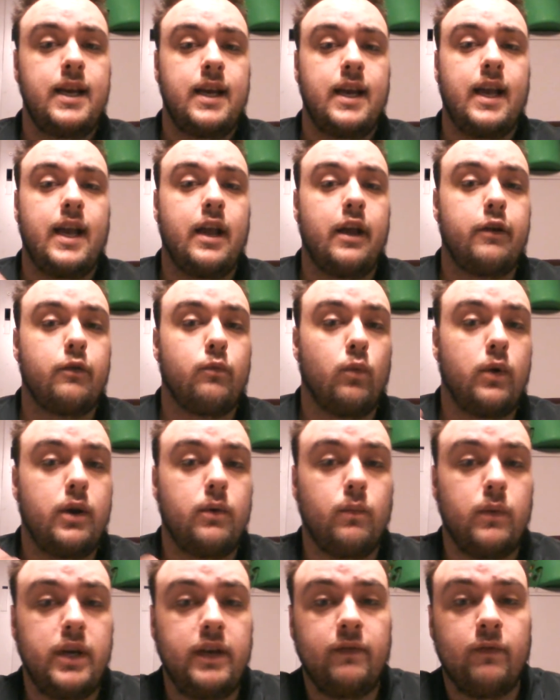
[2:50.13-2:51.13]
And
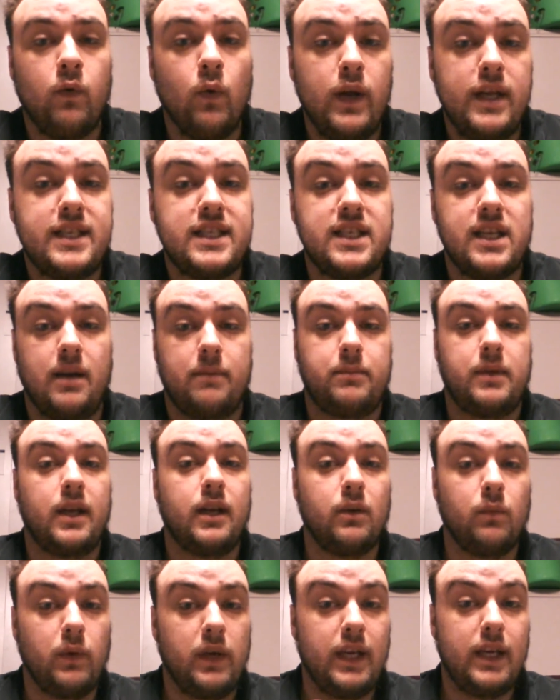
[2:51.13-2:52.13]
when we voice
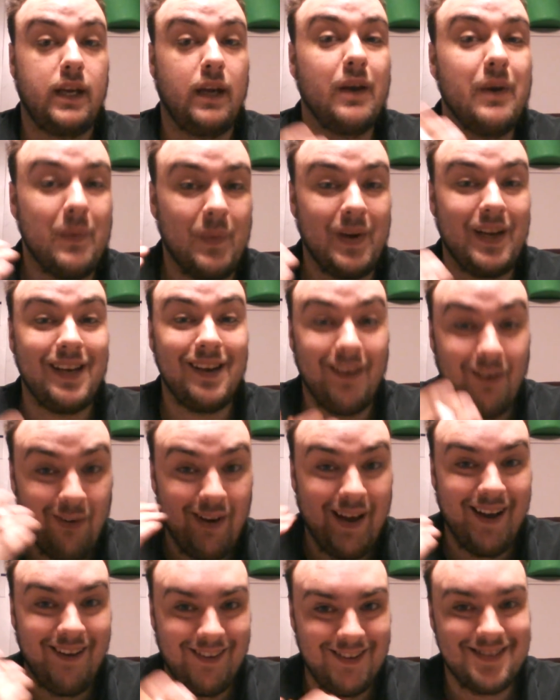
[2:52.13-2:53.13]
something, we know
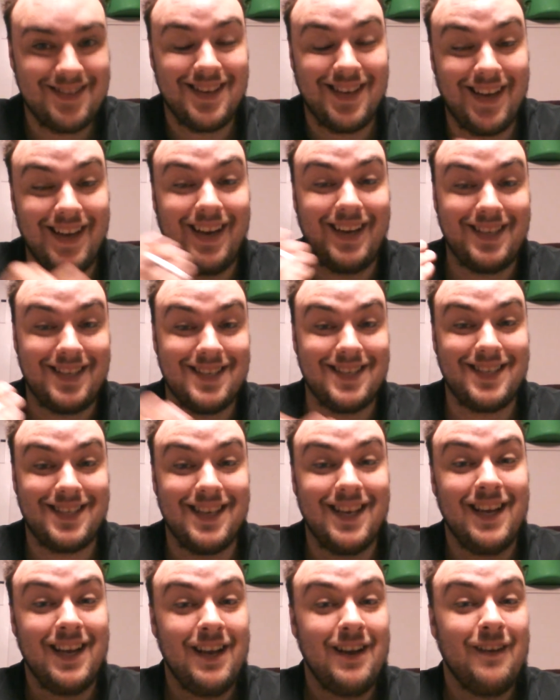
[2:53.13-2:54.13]
how it's like
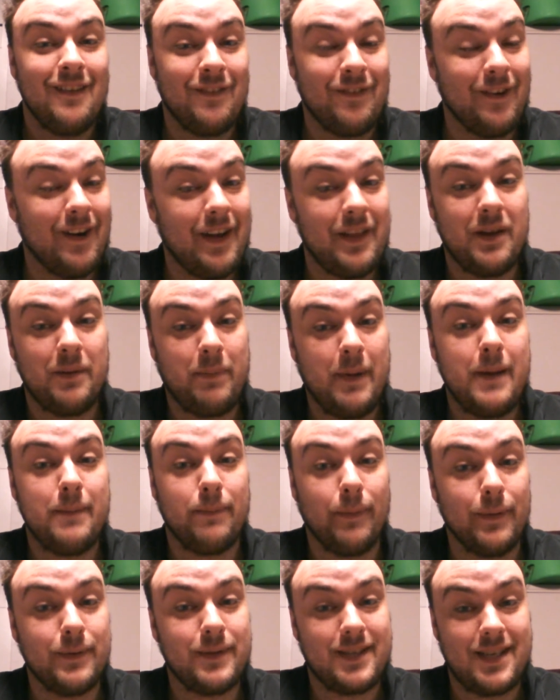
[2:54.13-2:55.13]
just for other
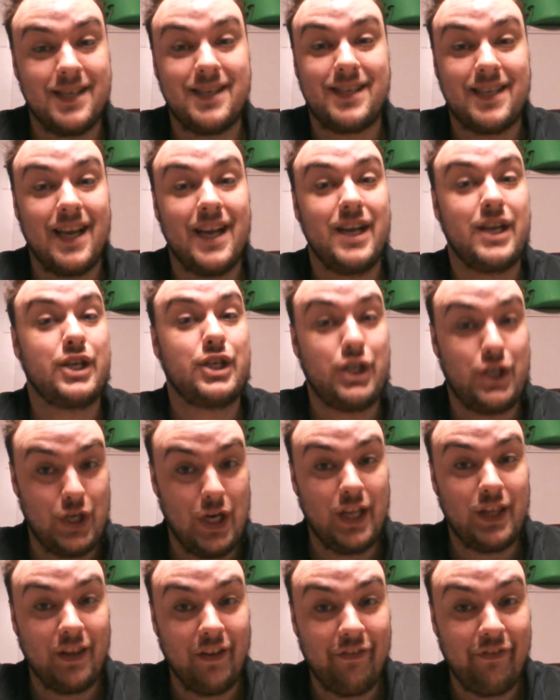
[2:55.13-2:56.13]
people to say,
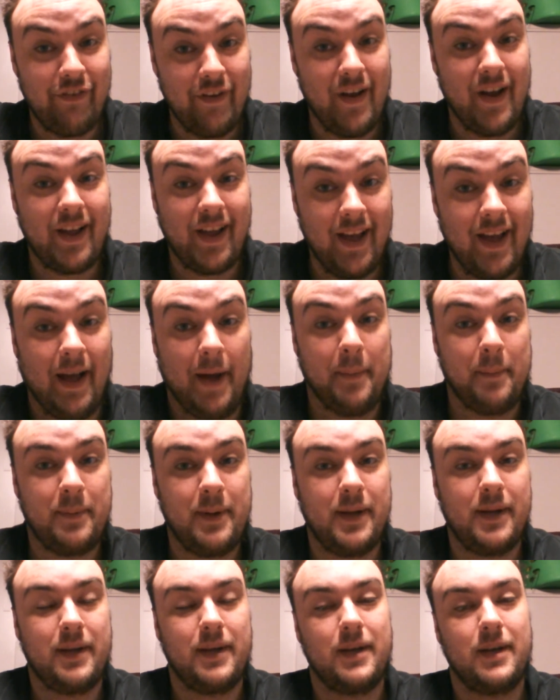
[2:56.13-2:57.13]
shut the fuck up.
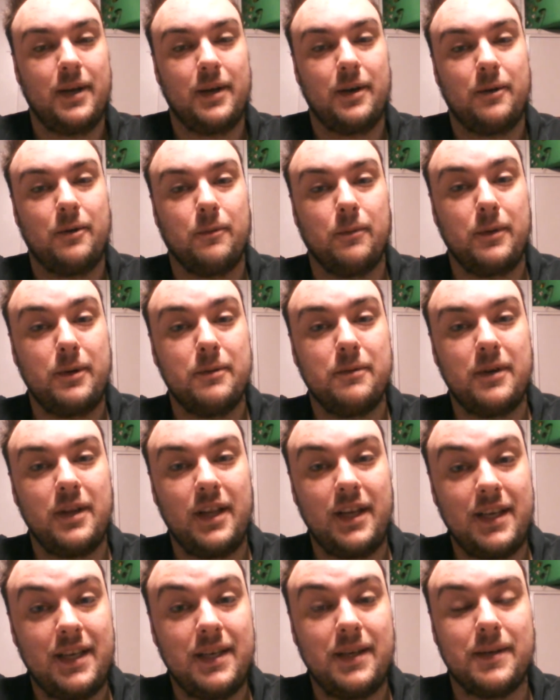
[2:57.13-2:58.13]
We
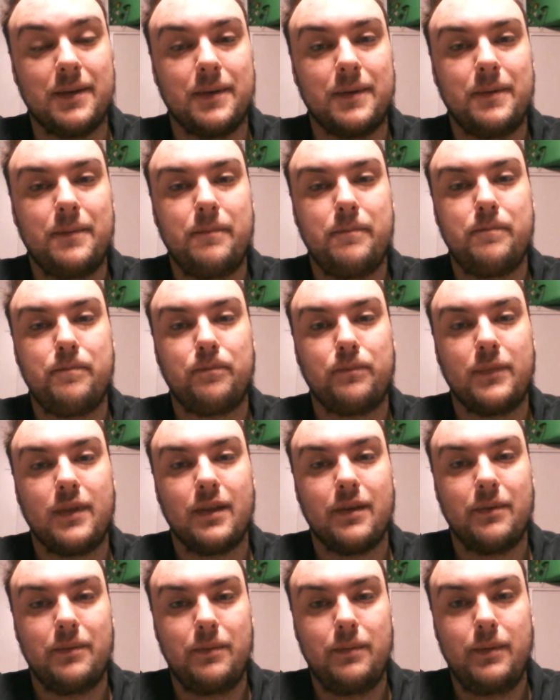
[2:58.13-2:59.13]
really do.
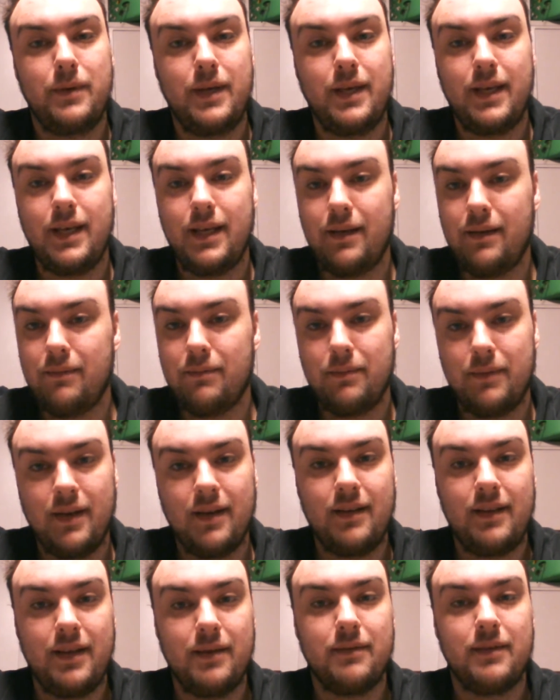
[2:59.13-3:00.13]
We
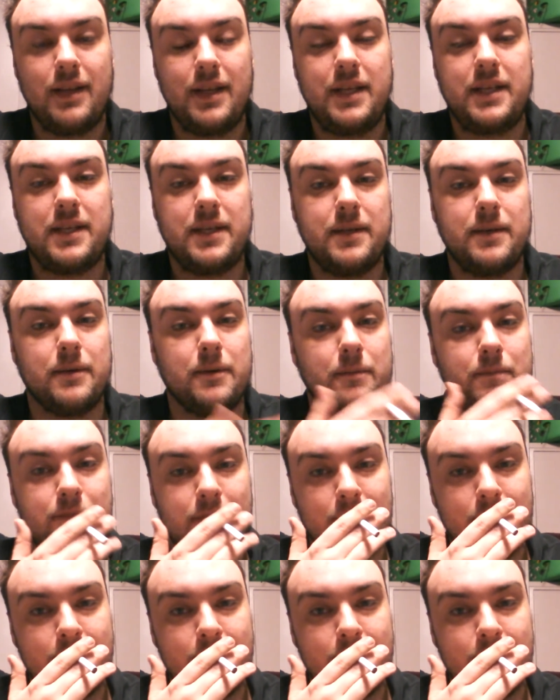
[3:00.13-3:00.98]
really, really do.